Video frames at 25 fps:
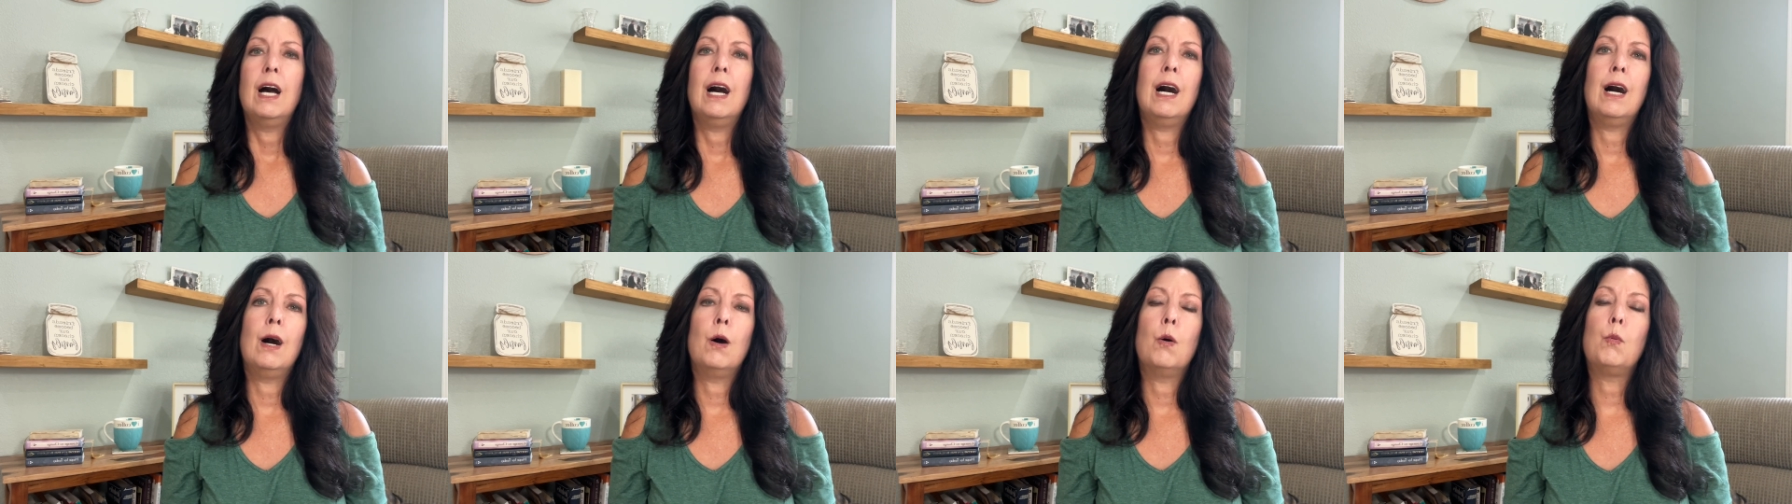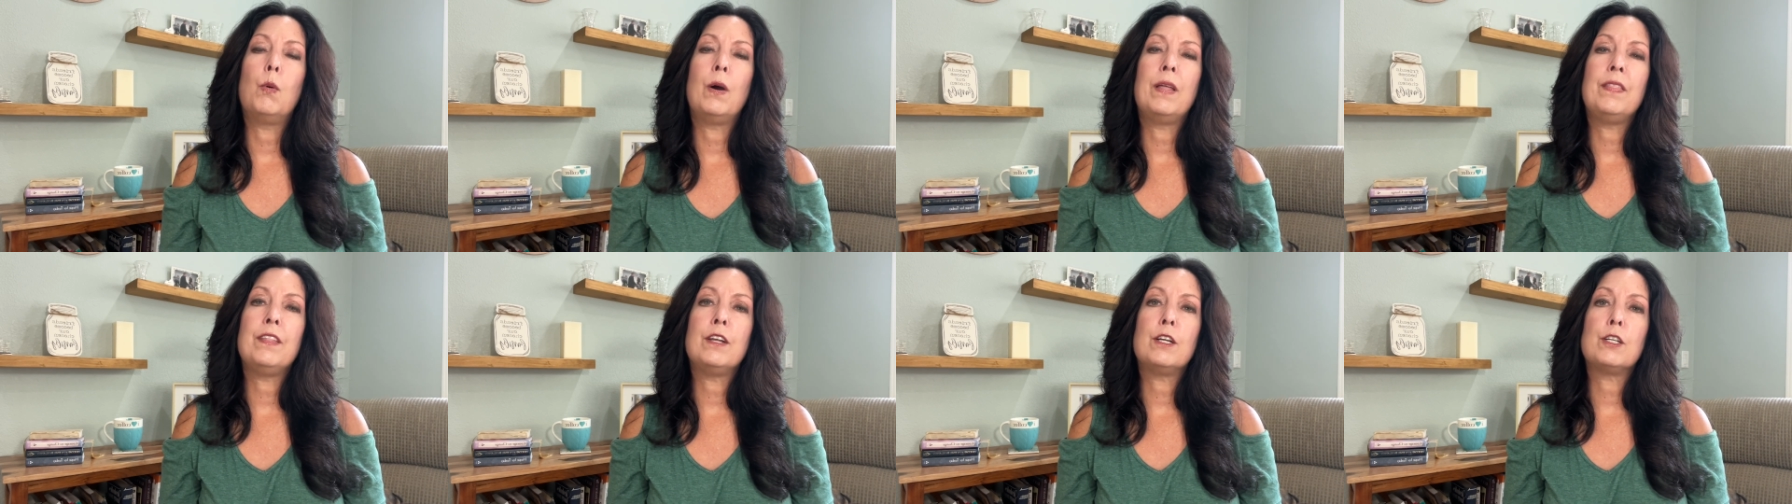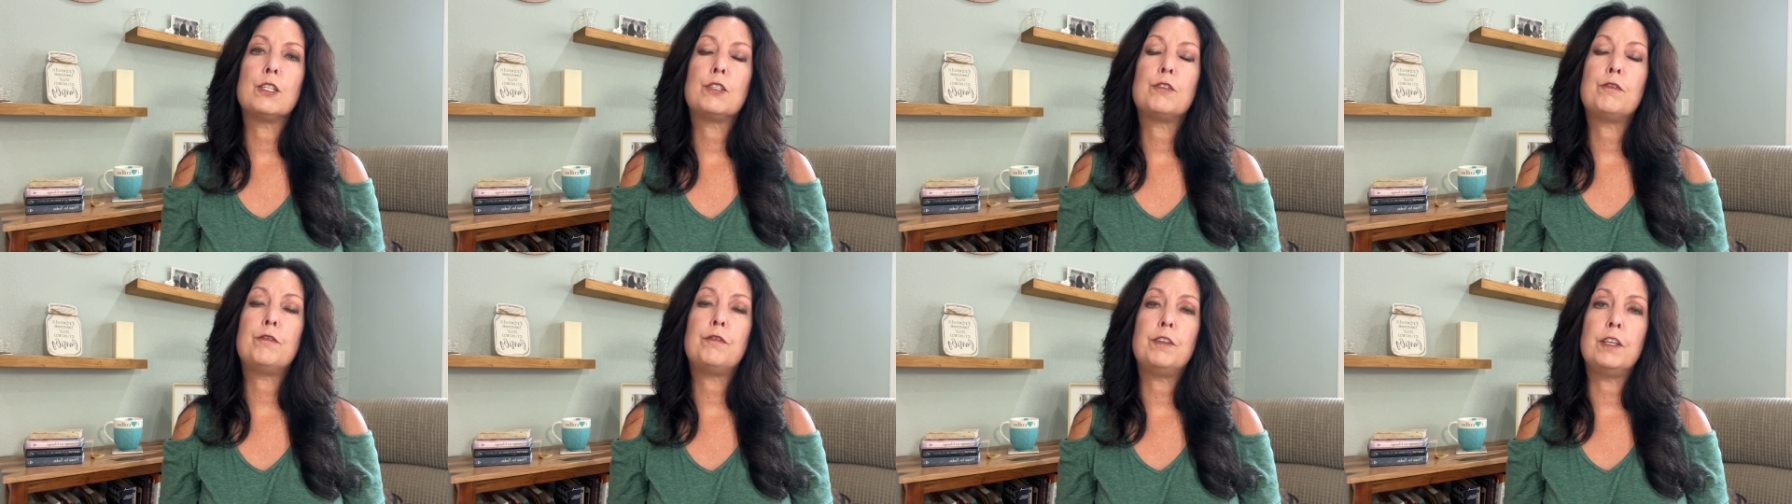Uh, when
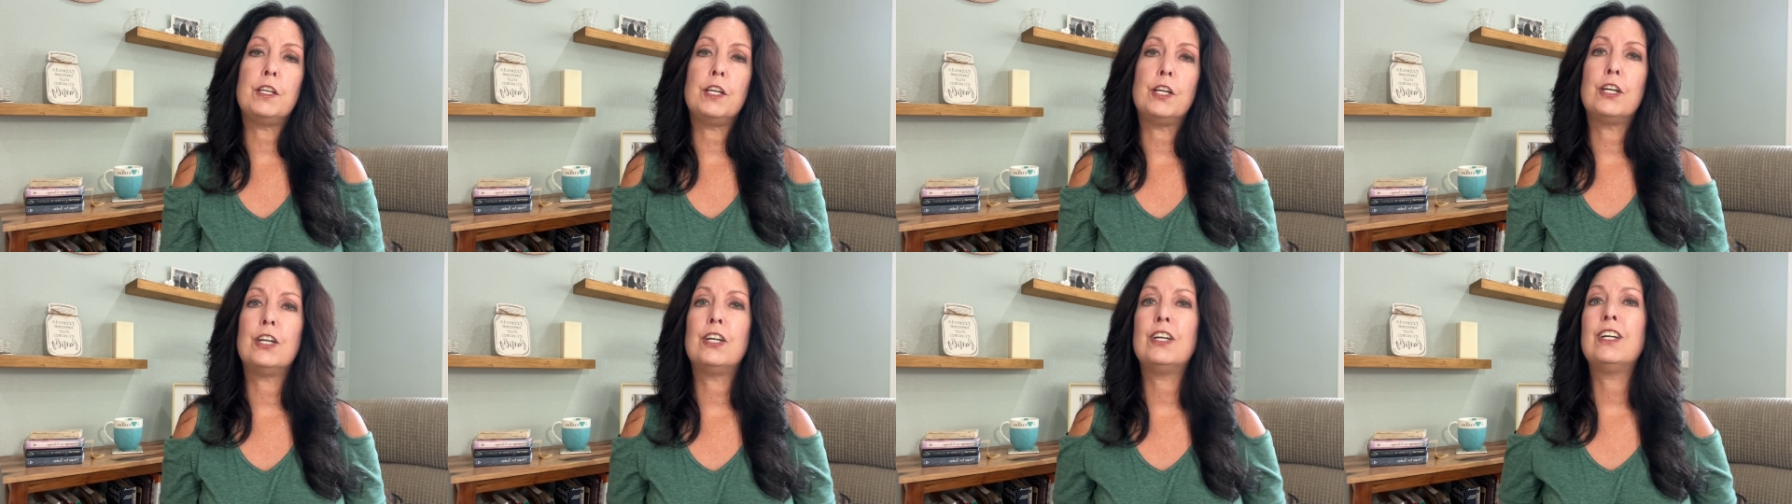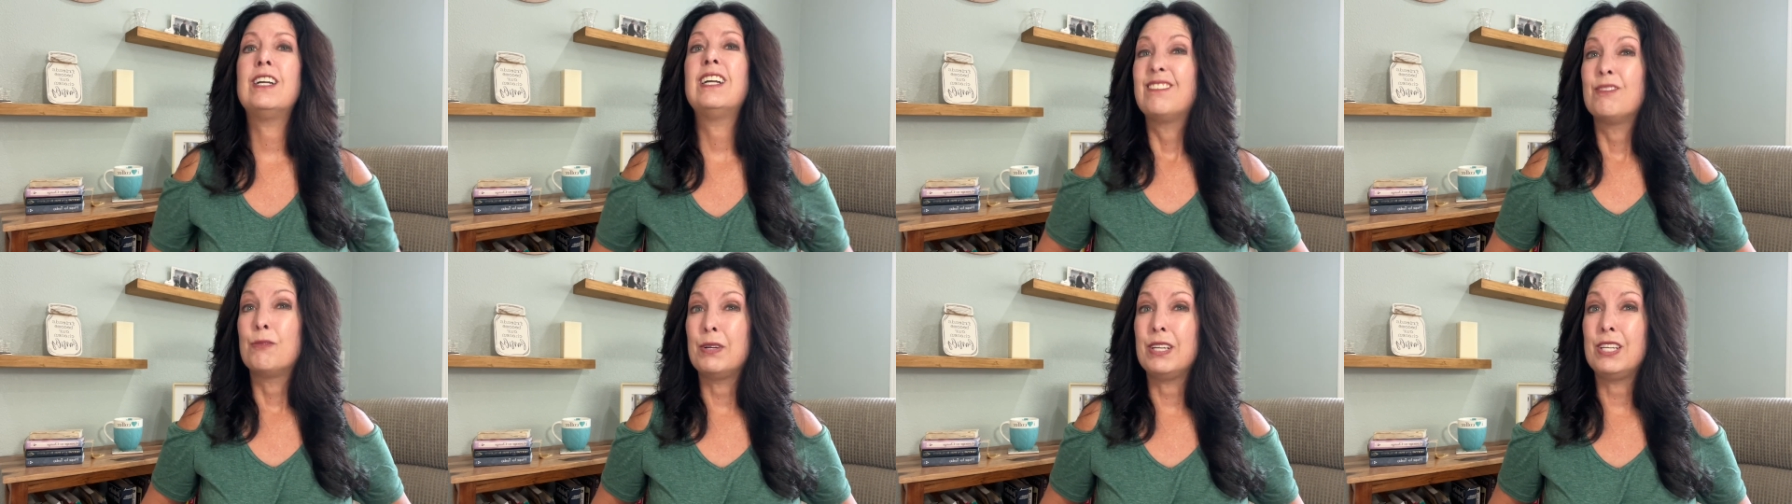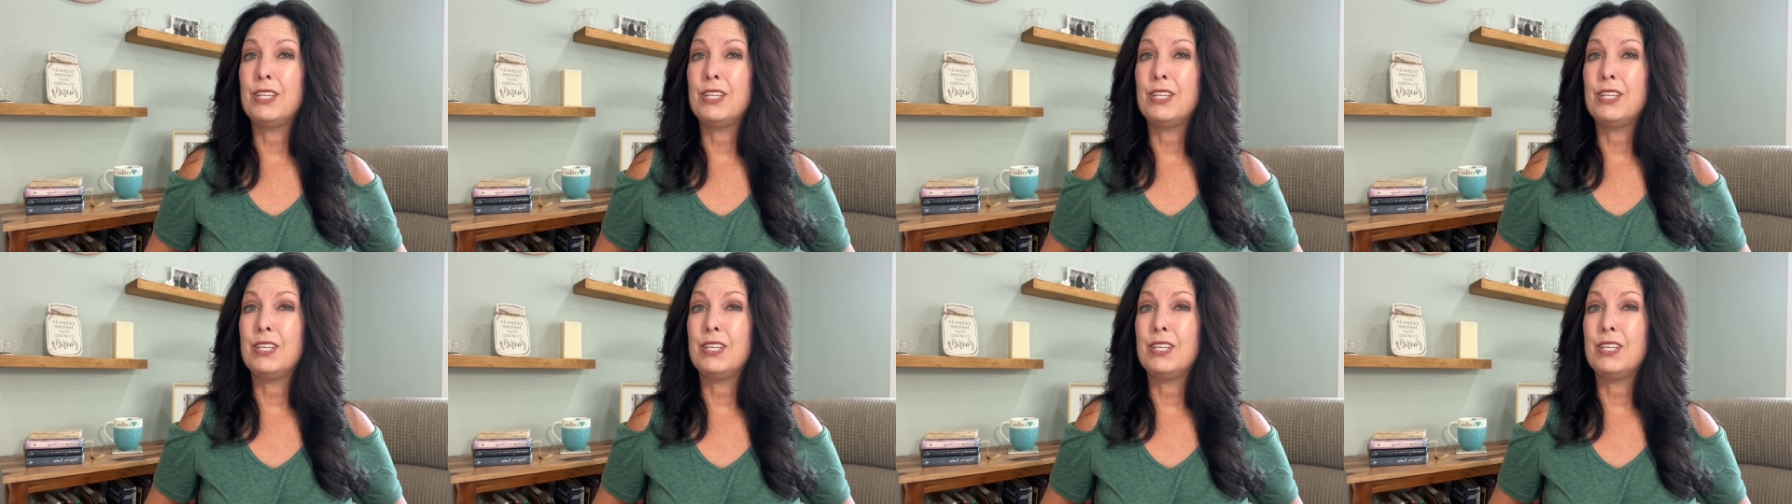there's fear, we